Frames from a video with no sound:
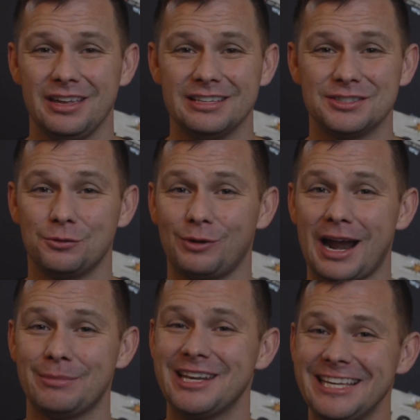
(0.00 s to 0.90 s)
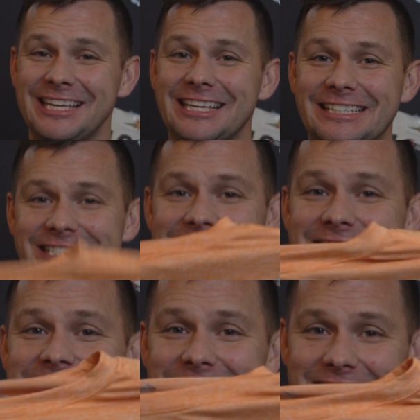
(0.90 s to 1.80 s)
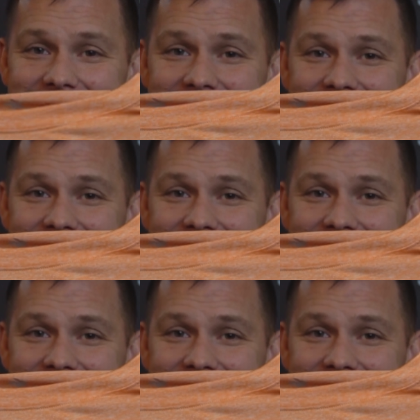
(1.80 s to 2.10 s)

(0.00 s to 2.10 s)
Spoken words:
is the Rabbit Easy Tee.